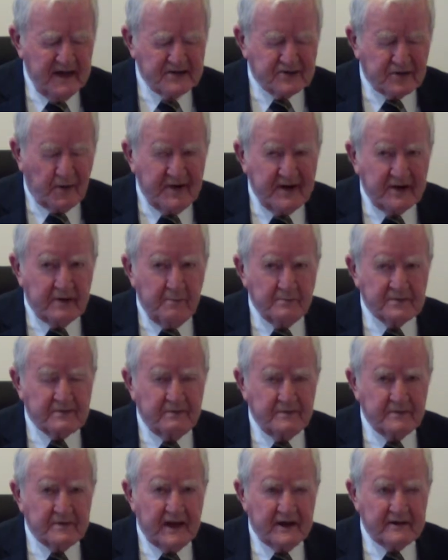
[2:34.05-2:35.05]
So he comes
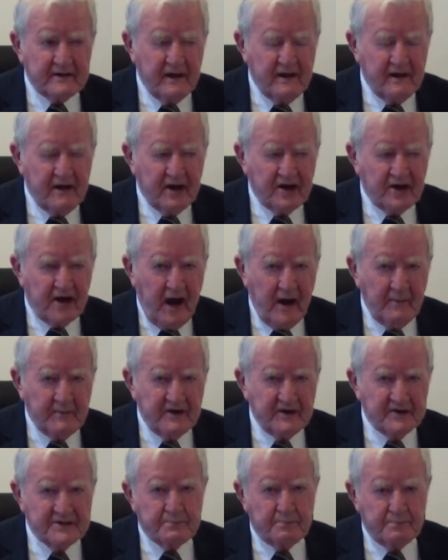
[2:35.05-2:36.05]
from that
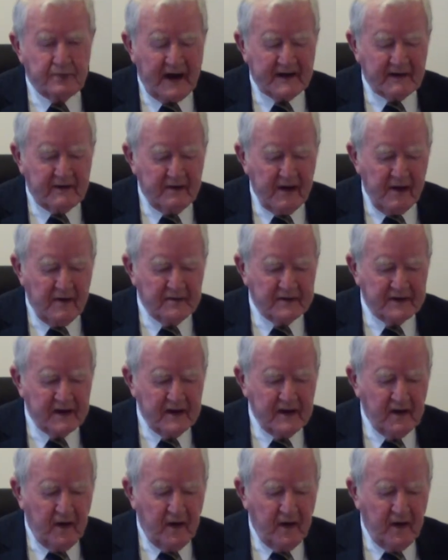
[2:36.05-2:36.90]
communist background.